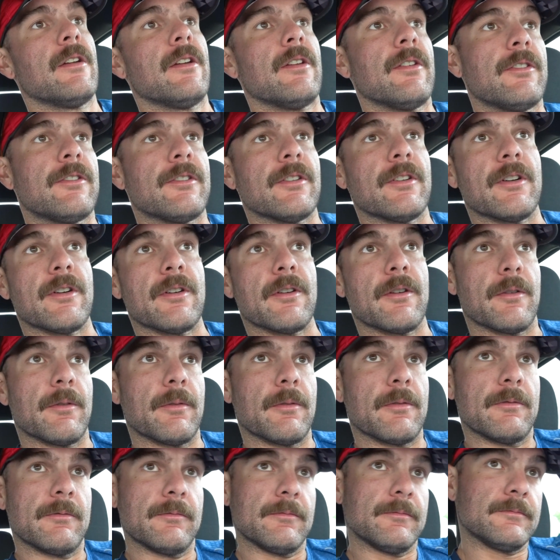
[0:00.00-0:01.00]

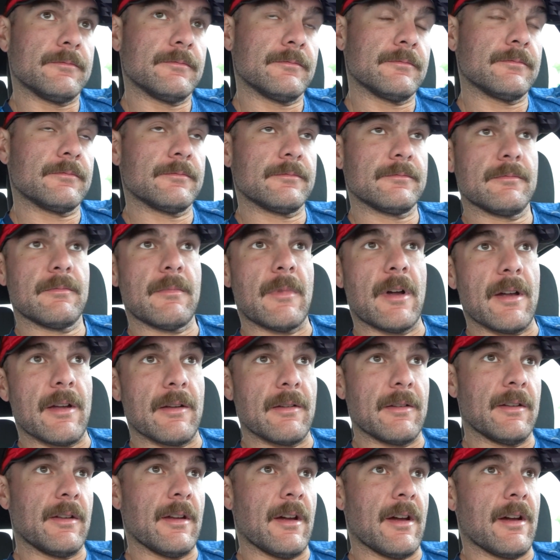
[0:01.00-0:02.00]
So
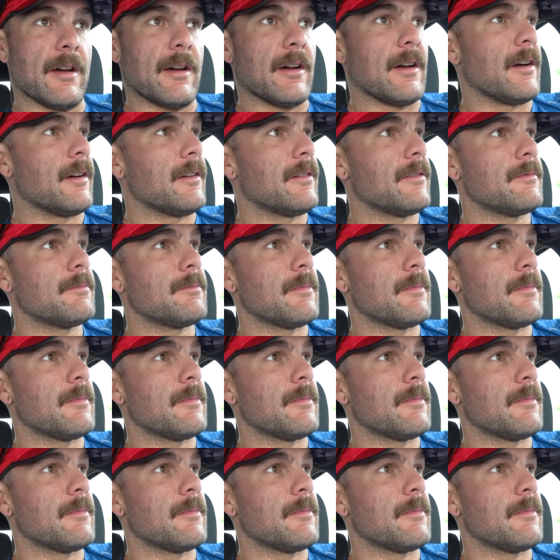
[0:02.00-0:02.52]
my